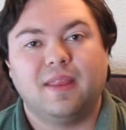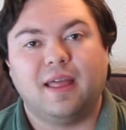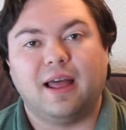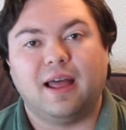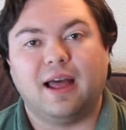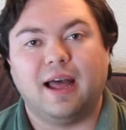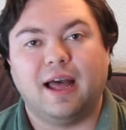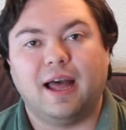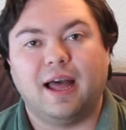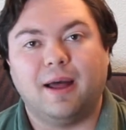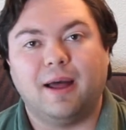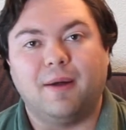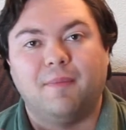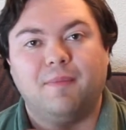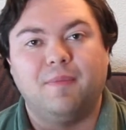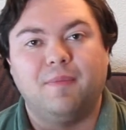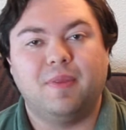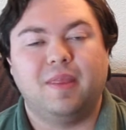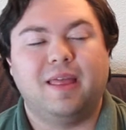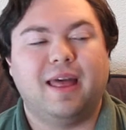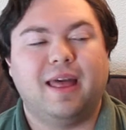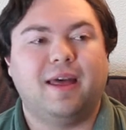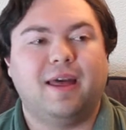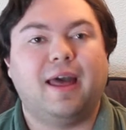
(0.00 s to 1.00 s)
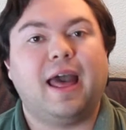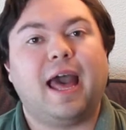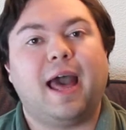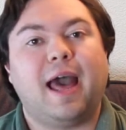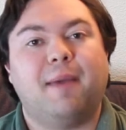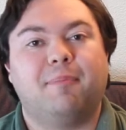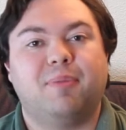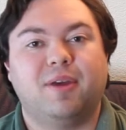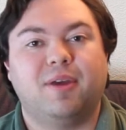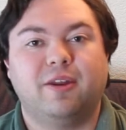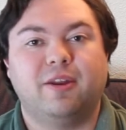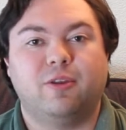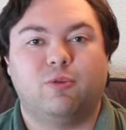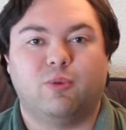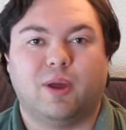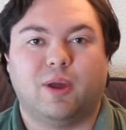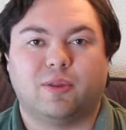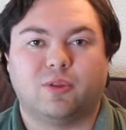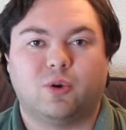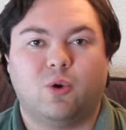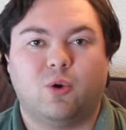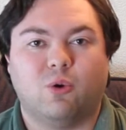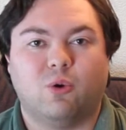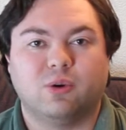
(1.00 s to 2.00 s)
happen
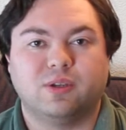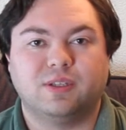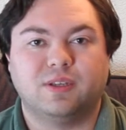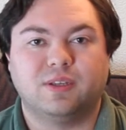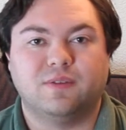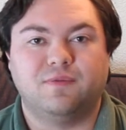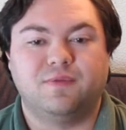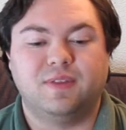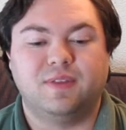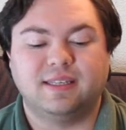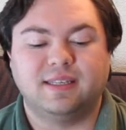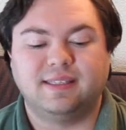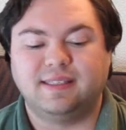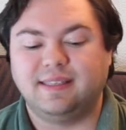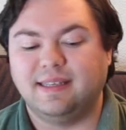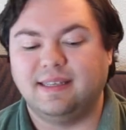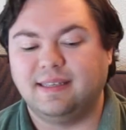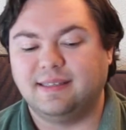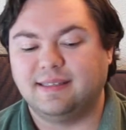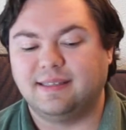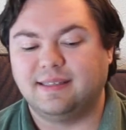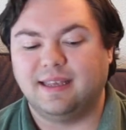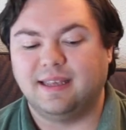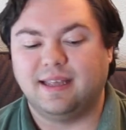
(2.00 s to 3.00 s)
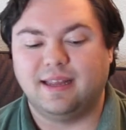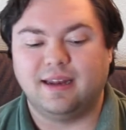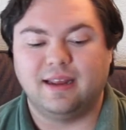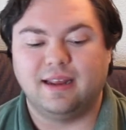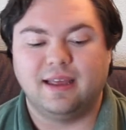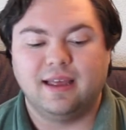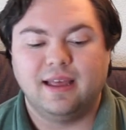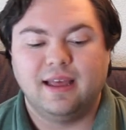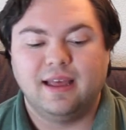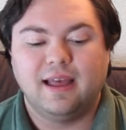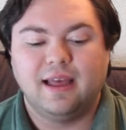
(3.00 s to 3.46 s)
throughout the course of this season.